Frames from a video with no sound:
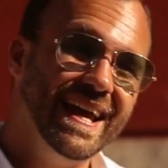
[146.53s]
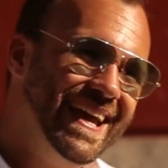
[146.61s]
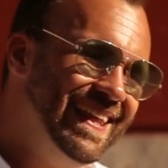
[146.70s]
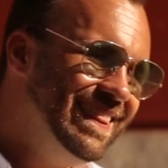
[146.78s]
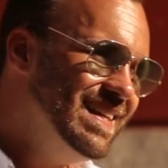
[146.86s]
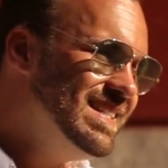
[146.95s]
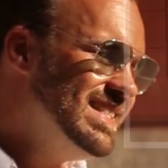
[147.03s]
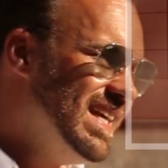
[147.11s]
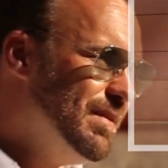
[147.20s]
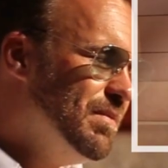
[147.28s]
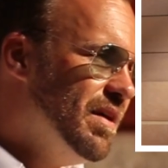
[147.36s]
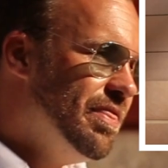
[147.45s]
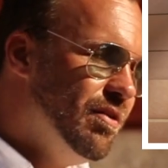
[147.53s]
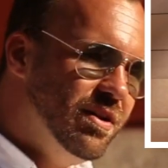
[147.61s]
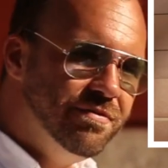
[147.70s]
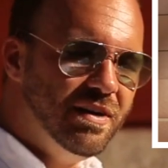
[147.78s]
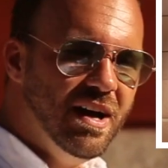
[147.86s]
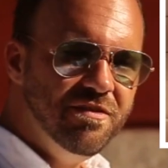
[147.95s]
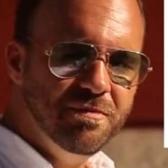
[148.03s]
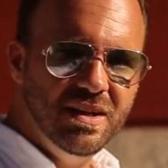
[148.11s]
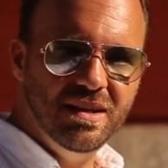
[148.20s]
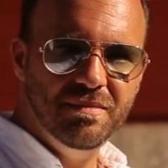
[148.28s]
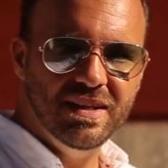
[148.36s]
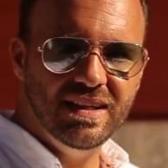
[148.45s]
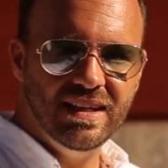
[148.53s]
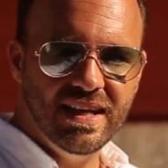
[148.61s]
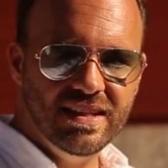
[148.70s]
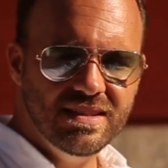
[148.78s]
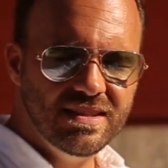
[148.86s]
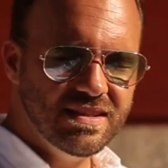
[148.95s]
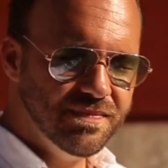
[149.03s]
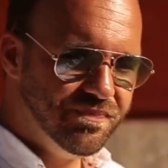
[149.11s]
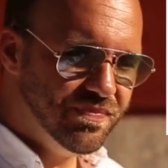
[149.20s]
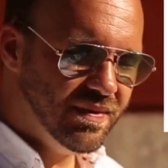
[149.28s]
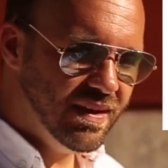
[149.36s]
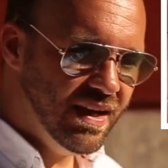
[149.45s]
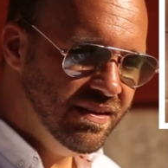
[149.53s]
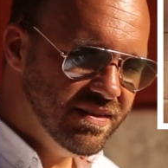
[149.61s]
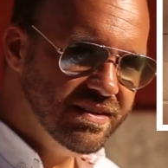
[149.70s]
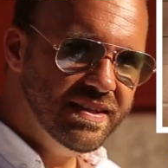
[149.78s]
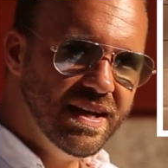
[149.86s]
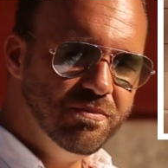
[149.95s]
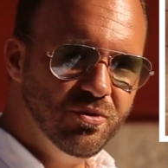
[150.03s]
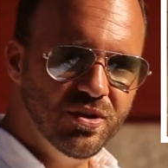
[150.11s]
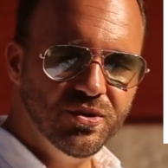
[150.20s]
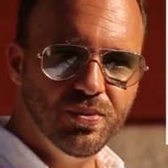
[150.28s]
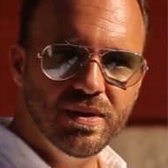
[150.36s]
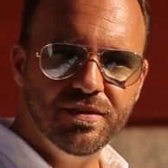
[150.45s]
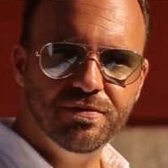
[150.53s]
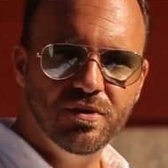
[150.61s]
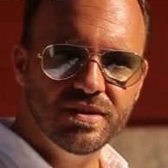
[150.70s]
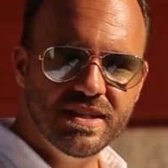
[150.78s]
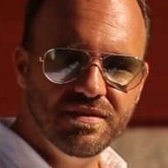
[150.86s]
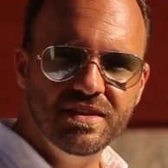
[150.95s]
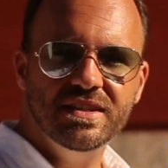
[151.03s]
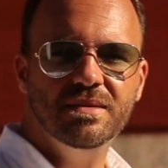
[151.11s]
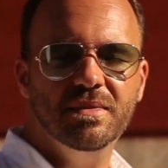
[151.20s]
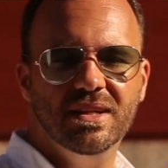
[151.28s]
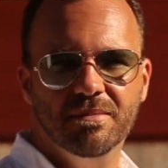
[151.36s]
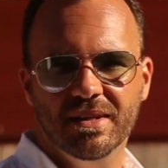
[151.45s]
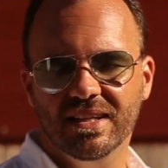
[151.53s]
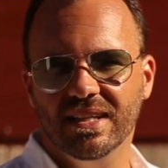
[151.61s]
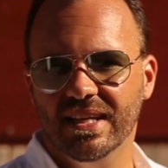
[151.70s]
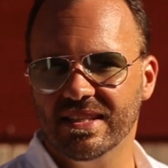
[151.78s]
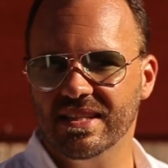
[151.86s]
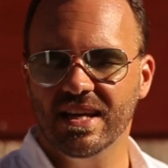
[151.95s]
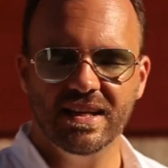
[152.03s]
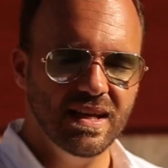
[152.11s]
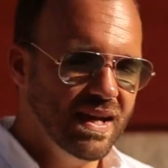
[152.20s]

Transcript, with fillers: and the Sigma 35mm lens, and the Tamron 24-70mm lens.